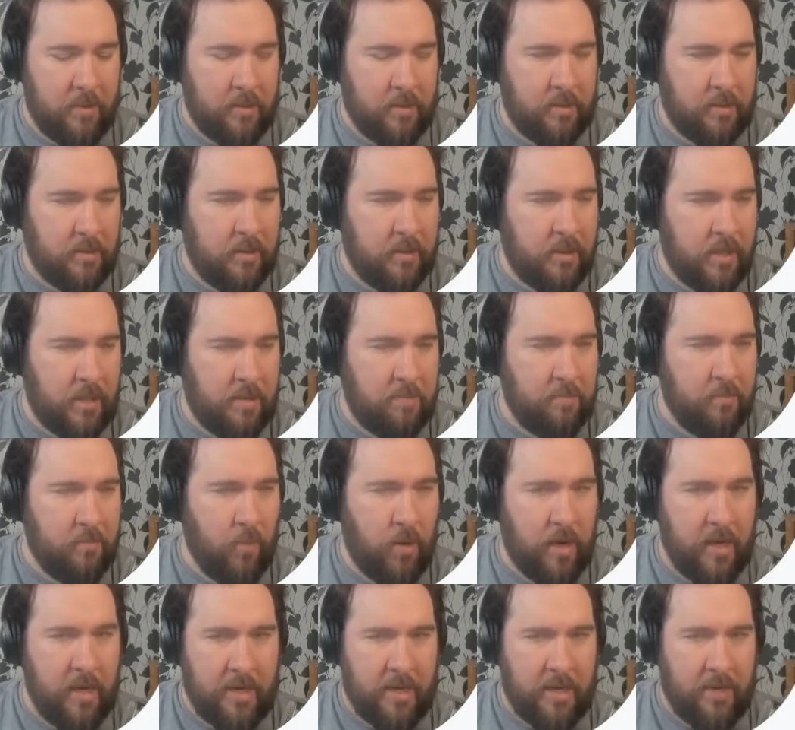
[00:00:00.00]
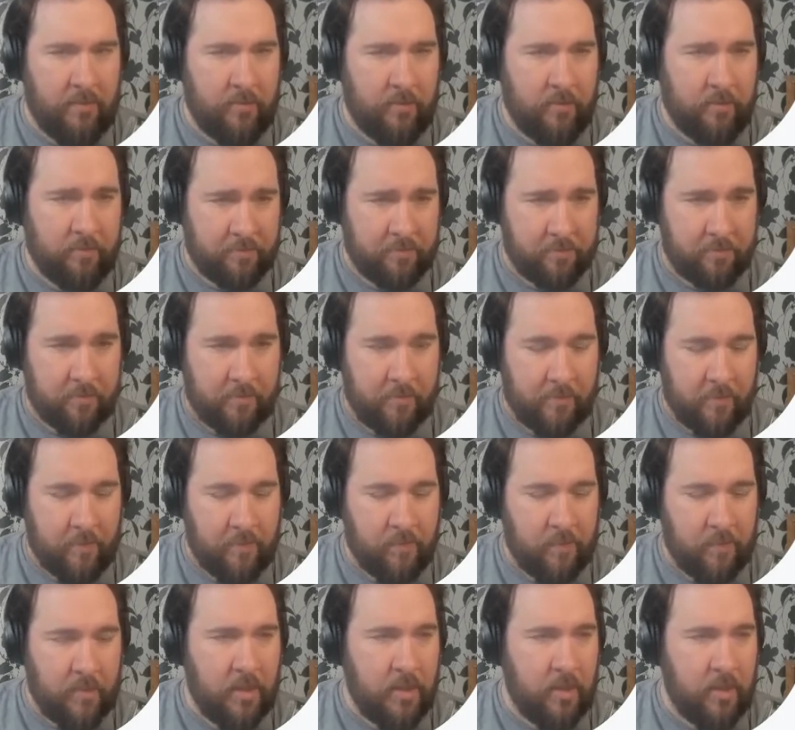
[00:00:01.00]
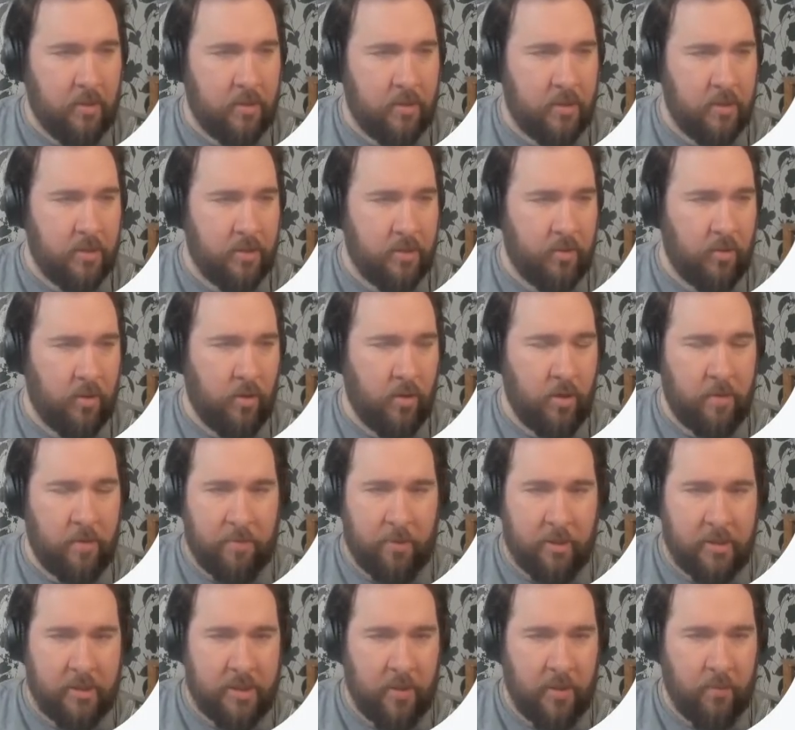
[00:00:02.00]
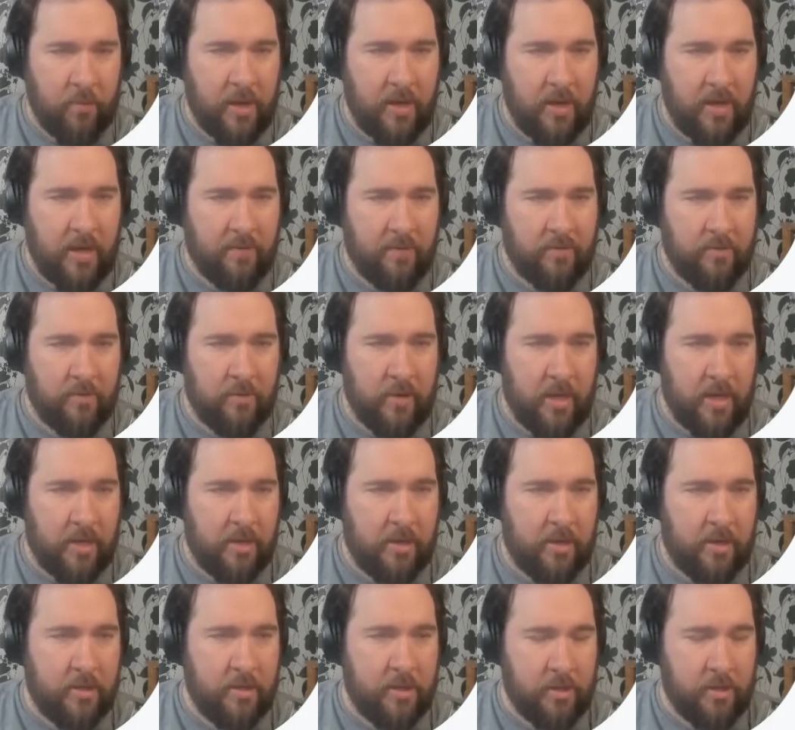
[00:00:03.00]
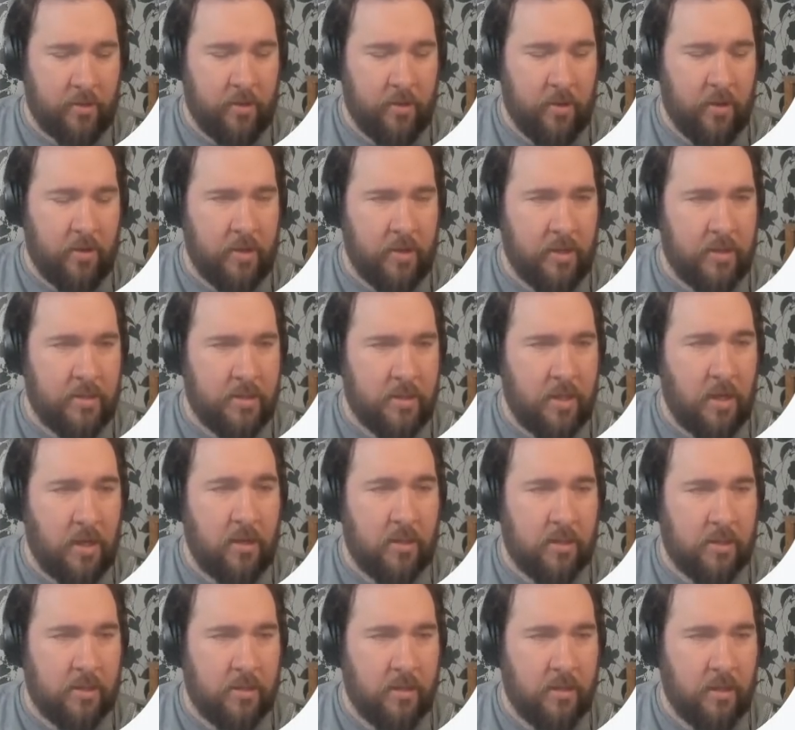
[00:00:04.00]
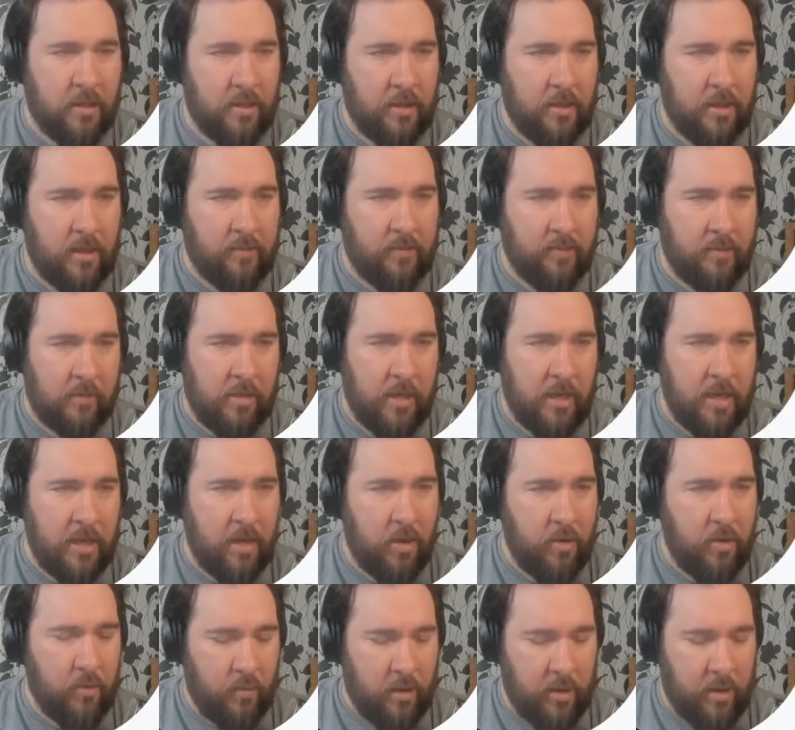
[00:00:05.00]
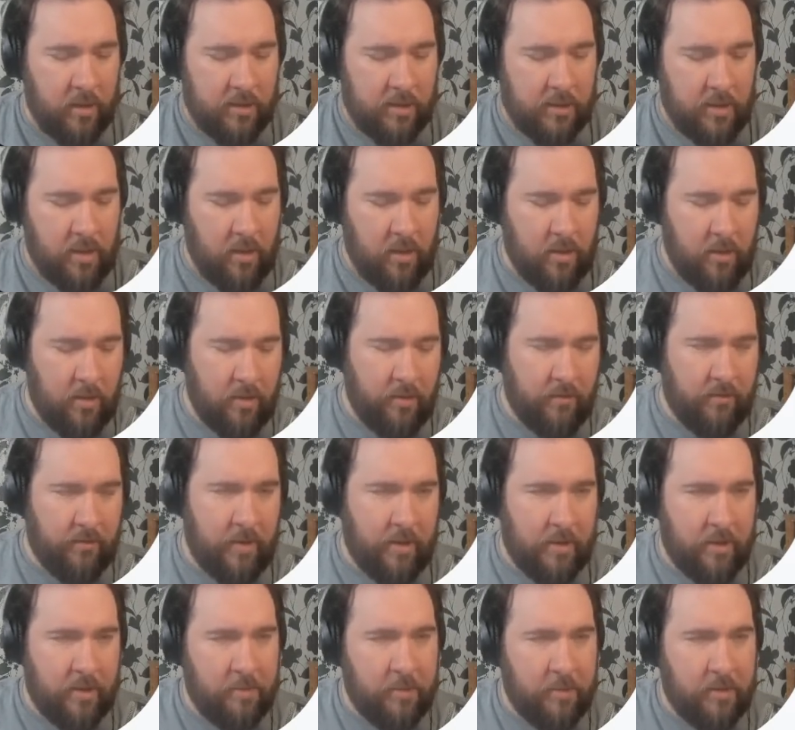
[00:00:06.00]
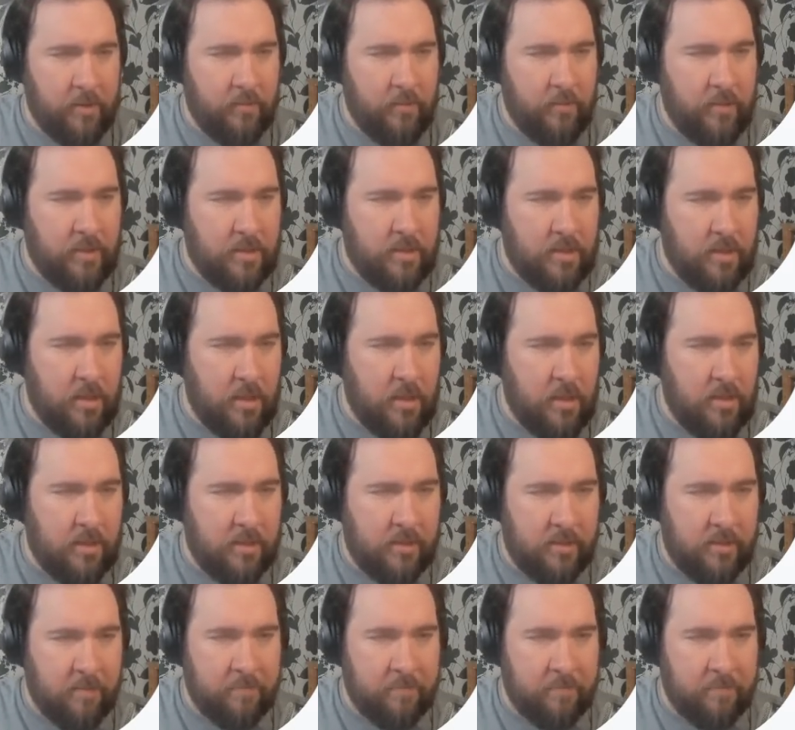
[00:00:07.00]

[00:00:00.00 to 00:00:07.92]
team-wide level. You can do it on a project-wide level, and you can do it on a task level. We're going to start off at the bottom with the task,